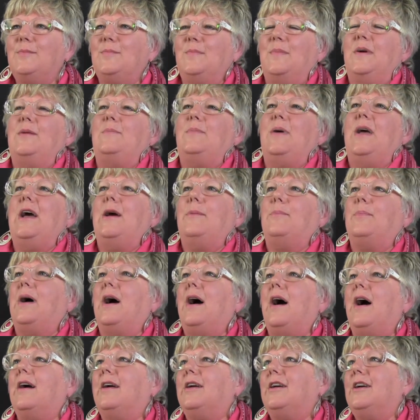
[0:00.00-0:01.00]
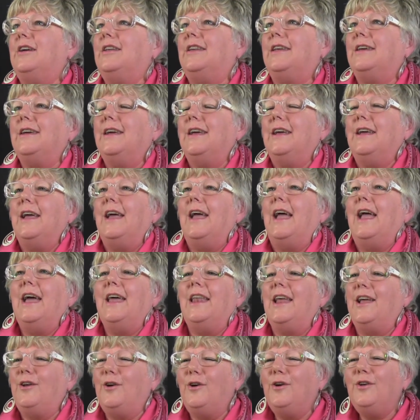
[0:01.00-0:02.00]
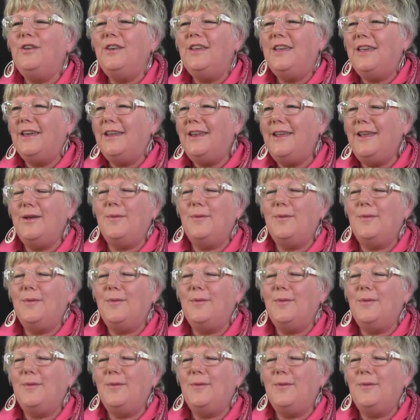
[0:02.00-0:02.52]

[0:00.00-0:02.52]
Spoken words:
it in my back pocket, and I couldn't get